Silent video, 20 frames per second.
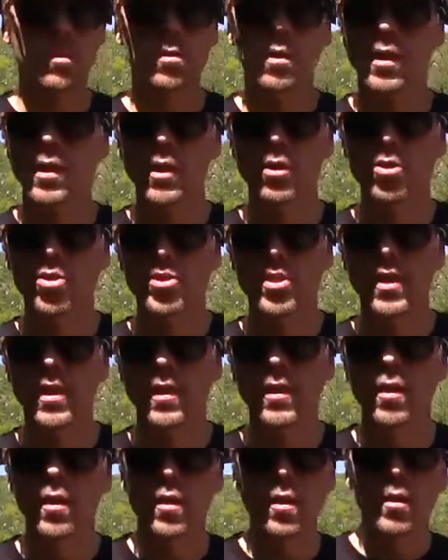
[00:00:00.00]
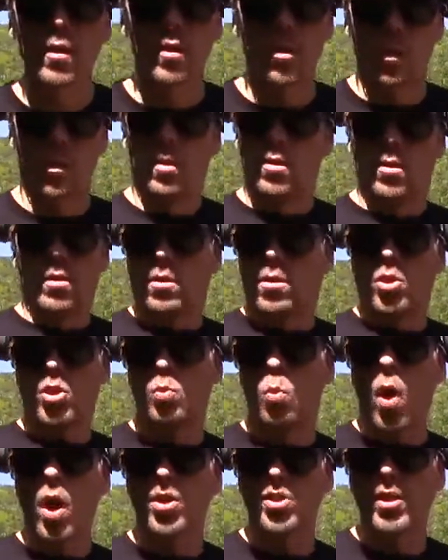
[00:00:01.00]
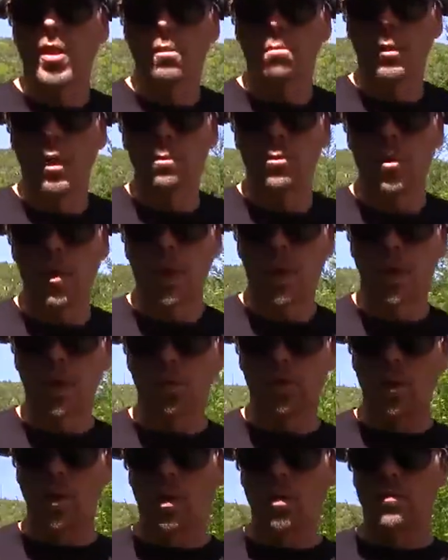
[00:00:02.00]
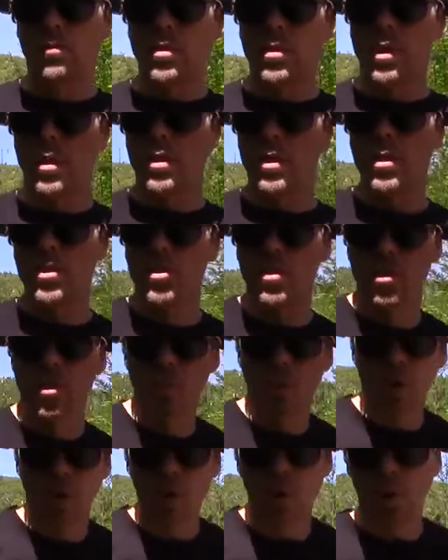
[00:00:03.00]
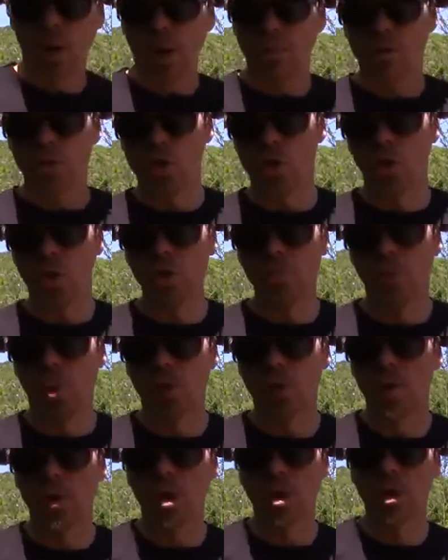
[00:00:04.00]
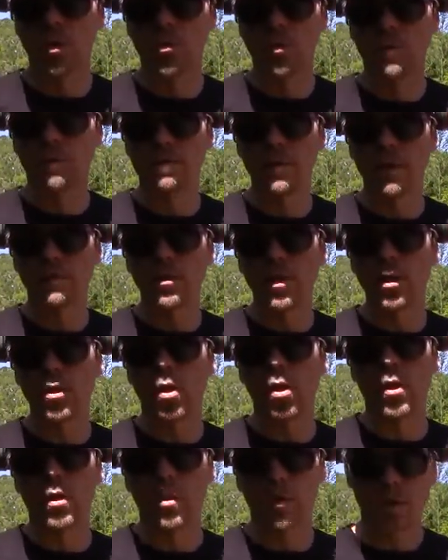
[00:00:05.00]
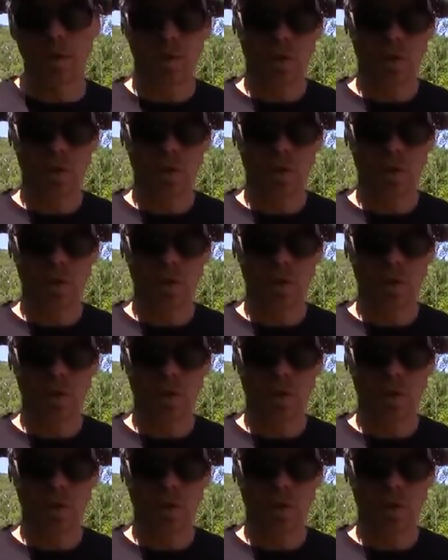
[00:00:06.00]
an inner city SWAT team member, I can't think of an instance where you'd have to shoot more than 150 yards. And